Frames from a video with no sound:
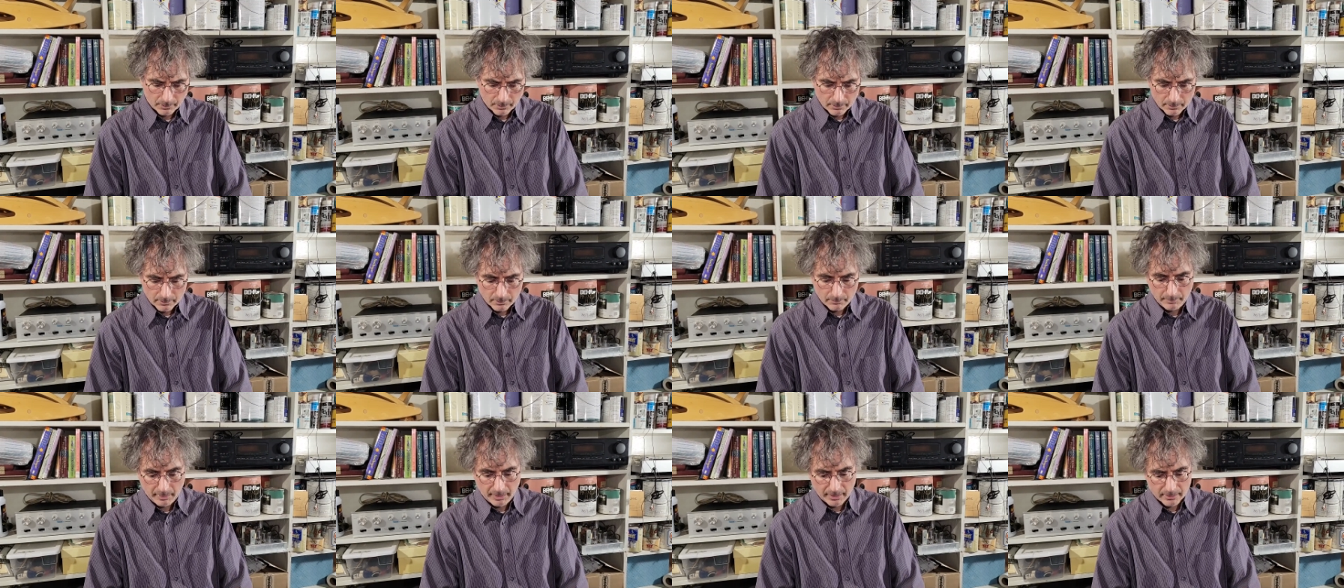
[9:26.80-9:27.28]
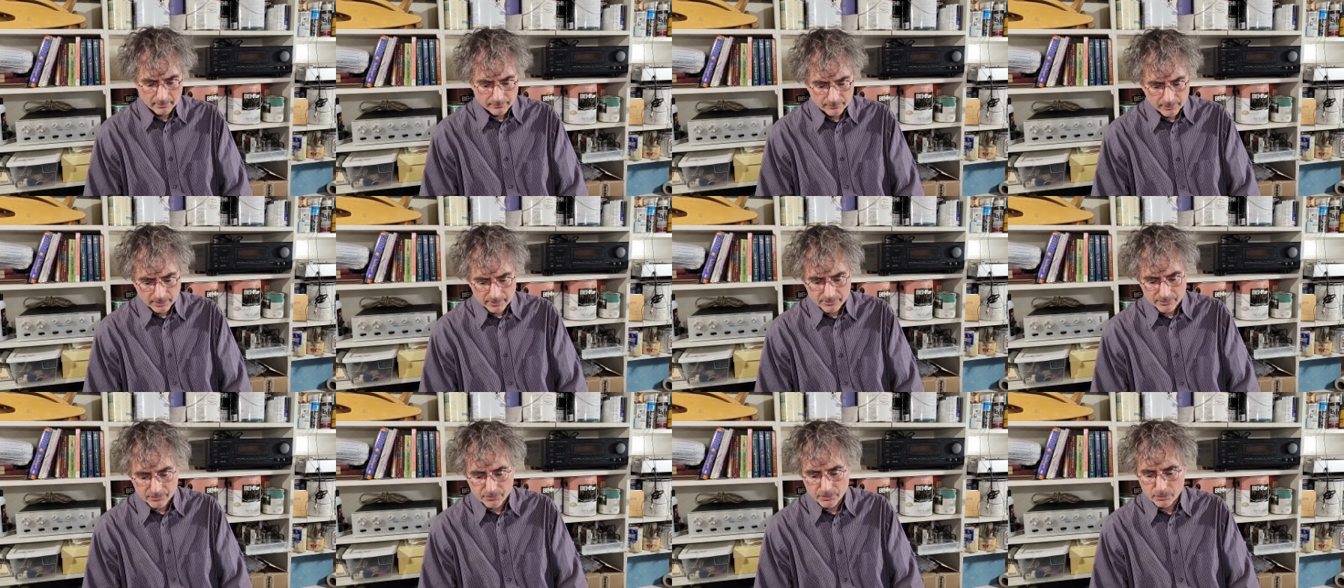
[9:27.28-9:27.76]
The
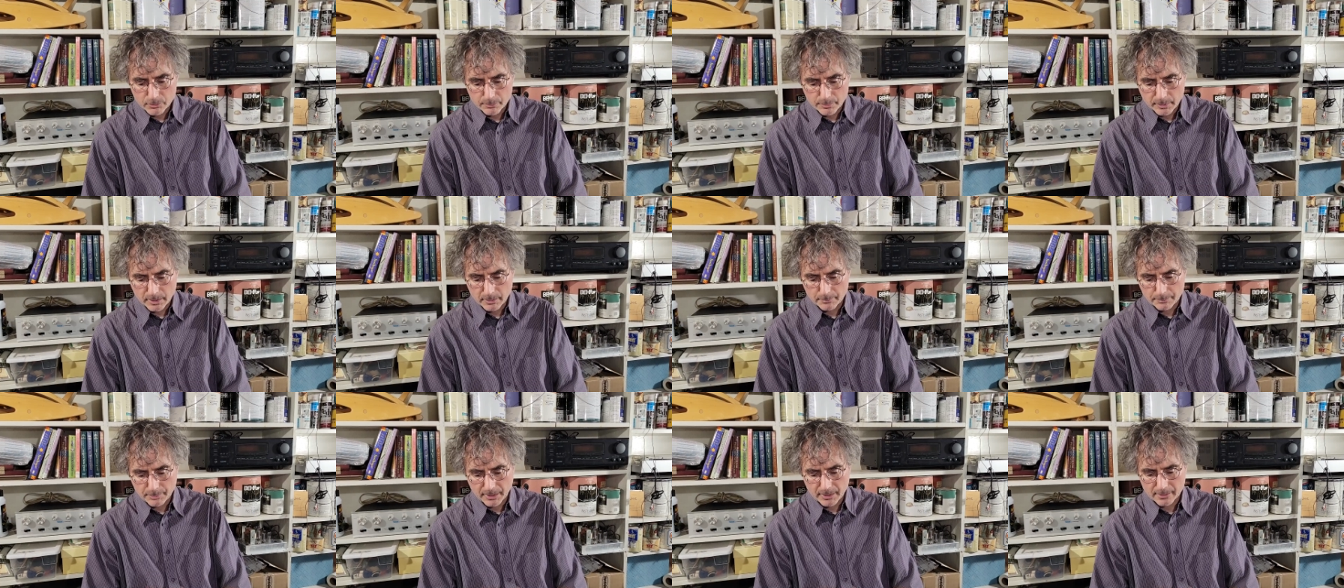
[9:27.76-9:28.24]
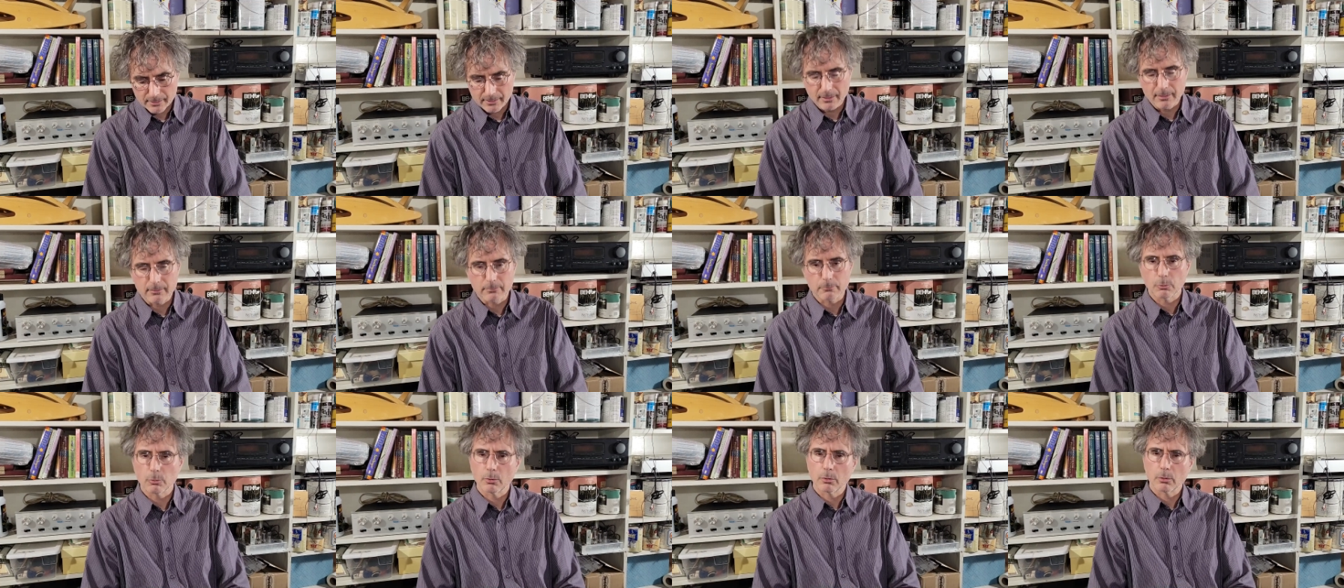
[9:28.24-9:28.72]
Magnavox tube amp had
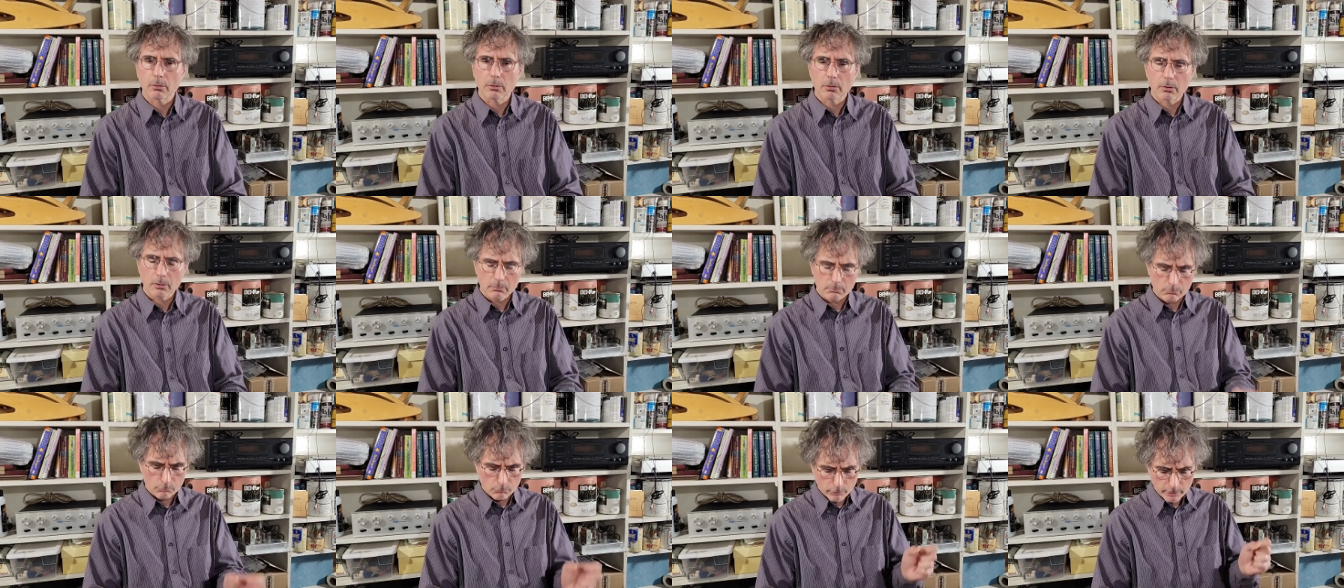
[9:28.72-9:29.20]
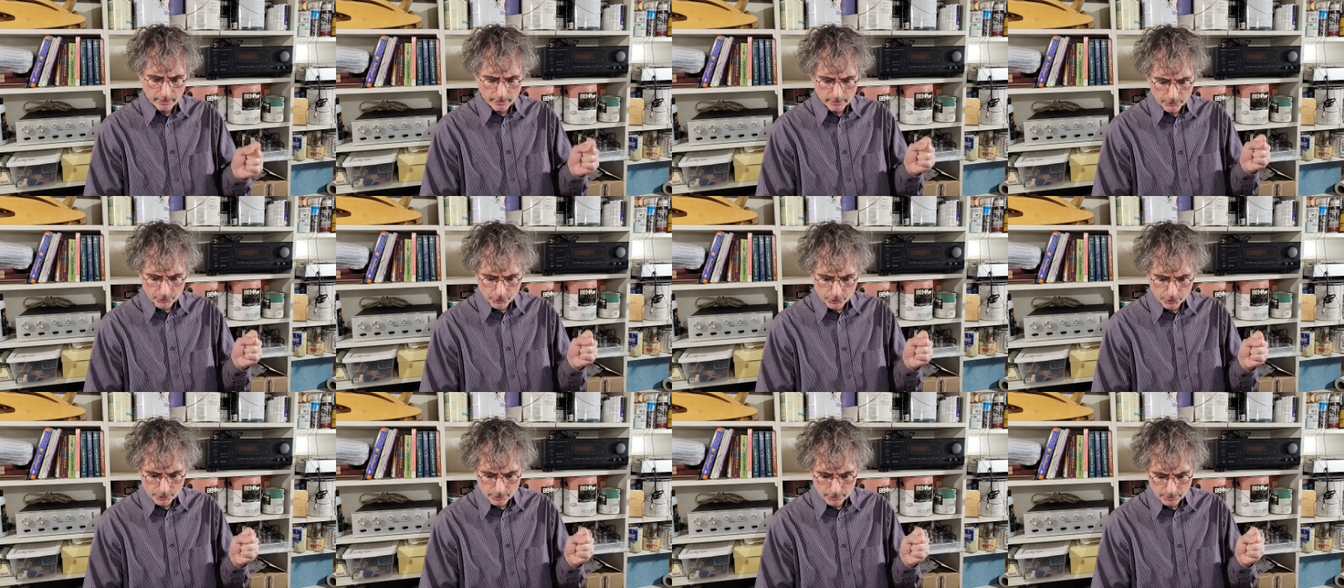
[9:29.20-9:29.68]
that warm,
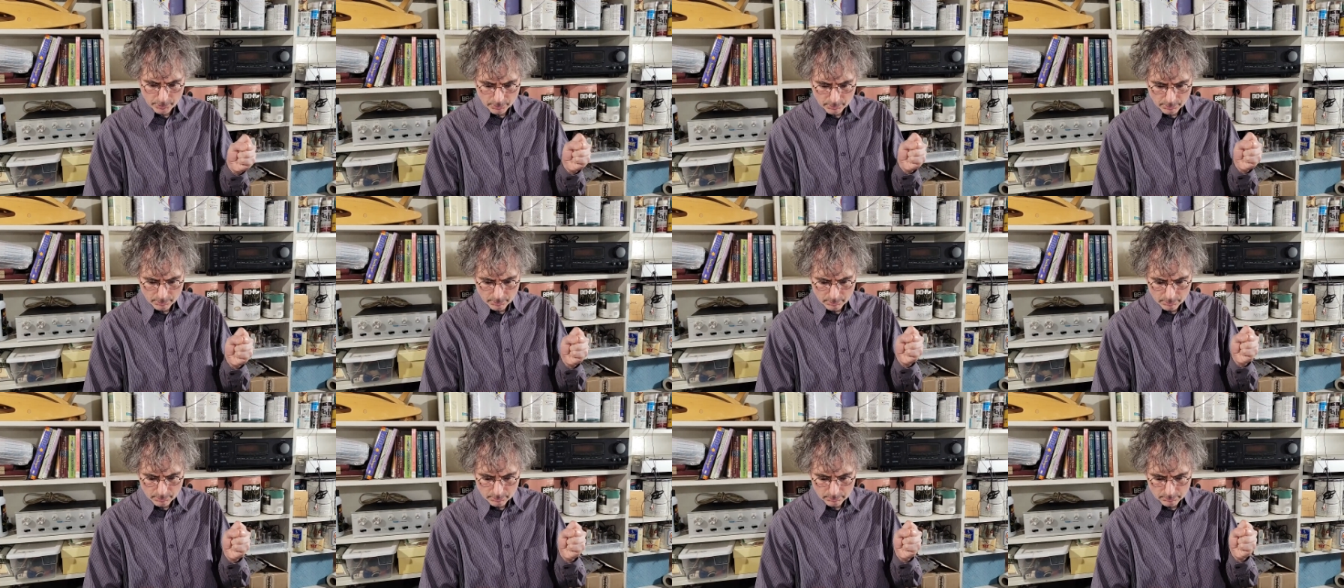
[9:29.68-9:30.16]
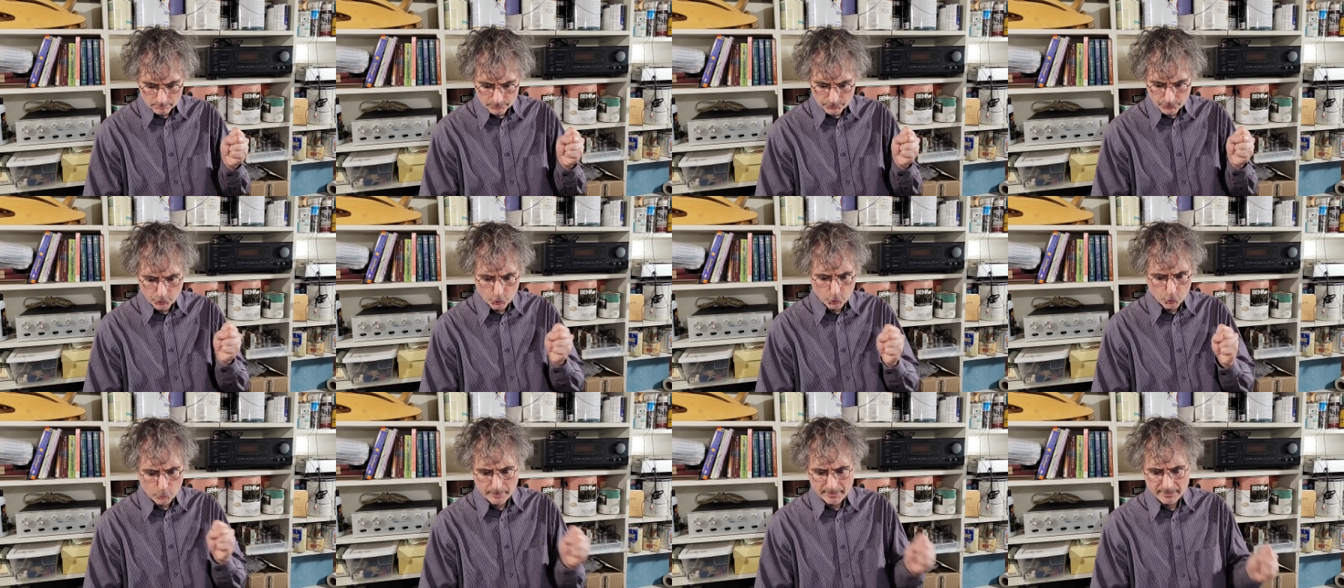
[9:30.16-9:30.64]
rich,
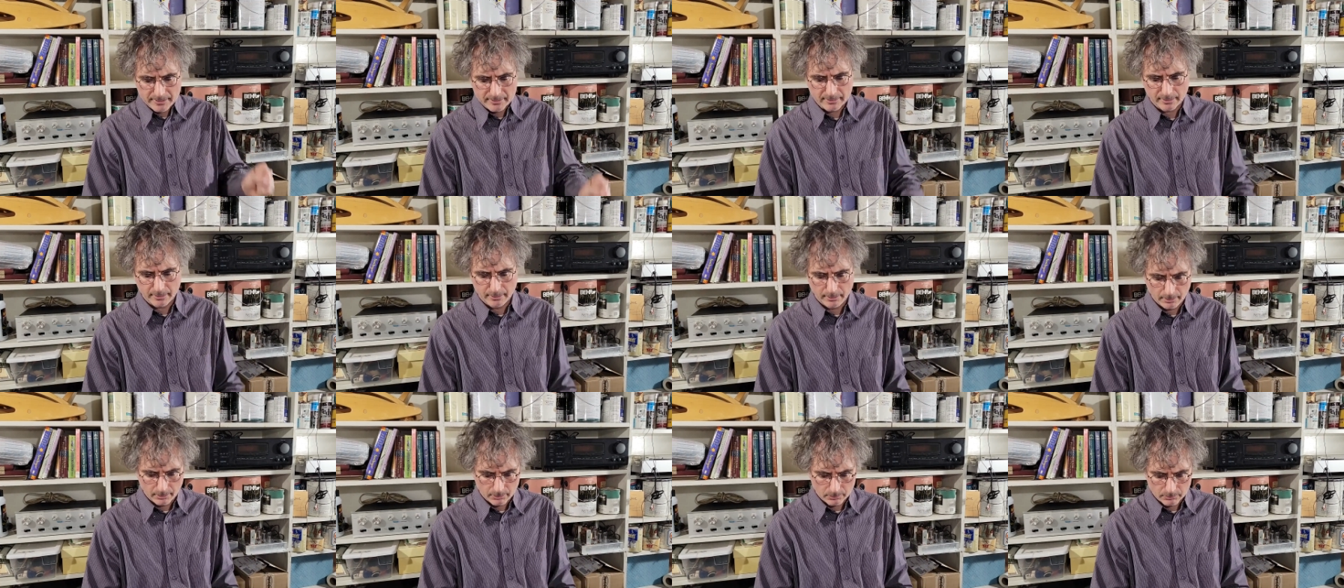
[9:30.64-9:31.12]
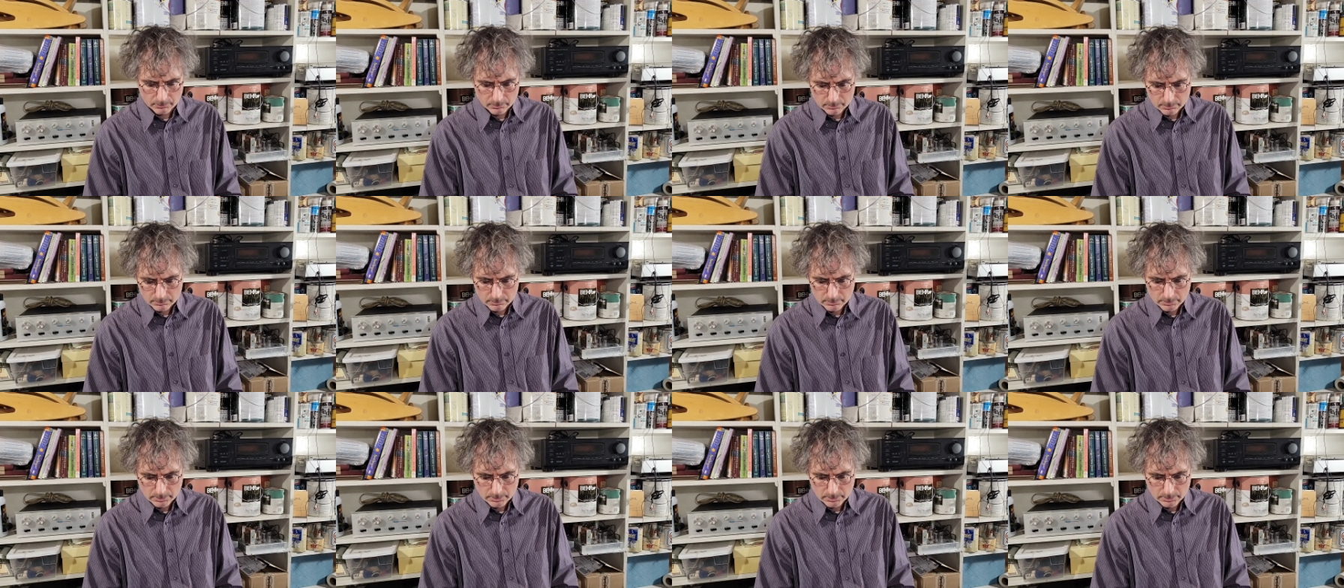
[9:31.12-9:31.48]
tubey sound,